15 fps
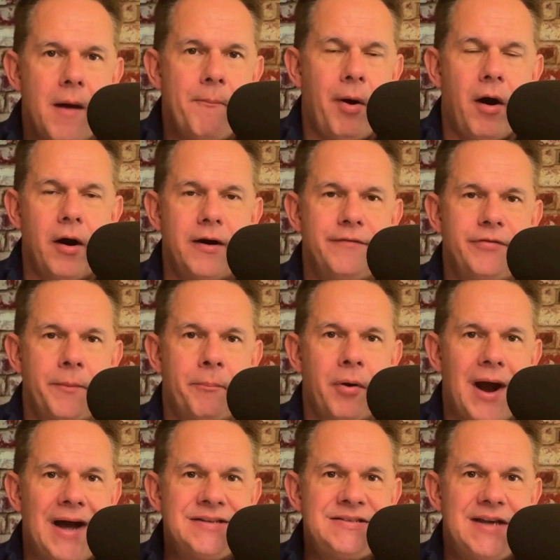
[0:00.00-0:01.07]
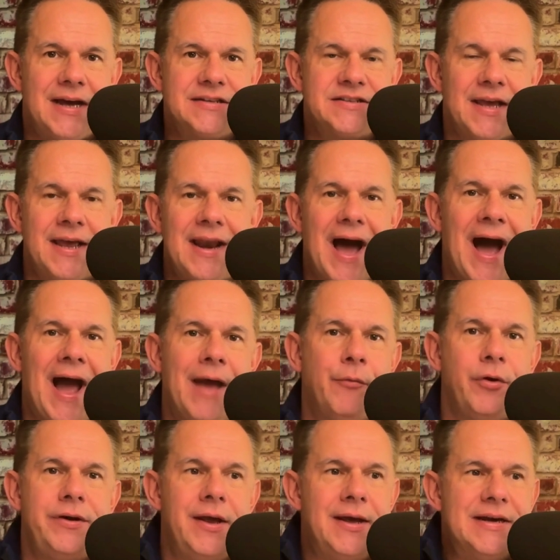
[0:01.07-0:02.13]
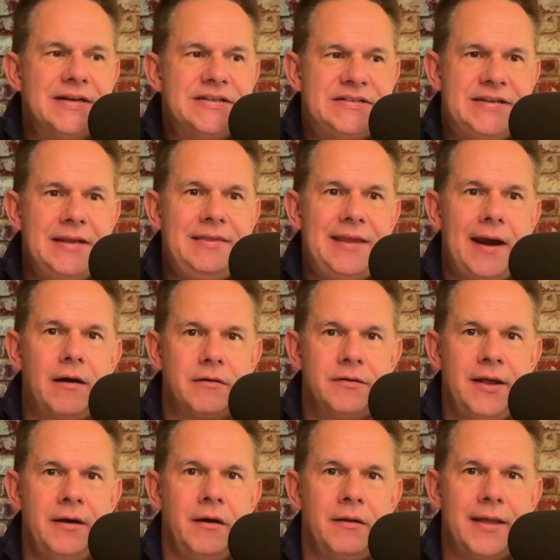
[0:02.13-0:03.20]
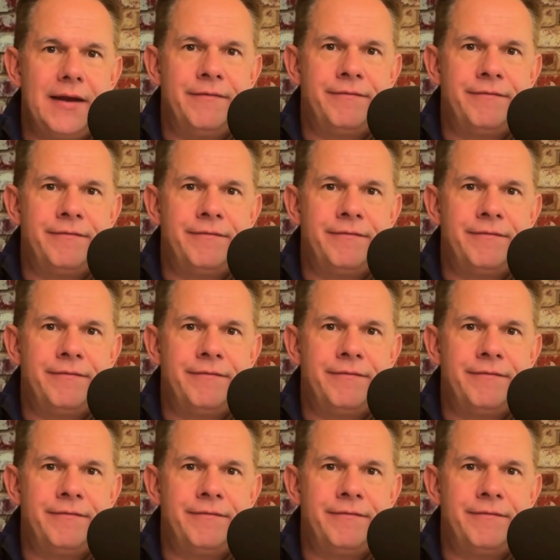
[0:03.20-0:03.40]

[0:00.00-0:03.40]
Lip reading: part of the process. And I would sit there literally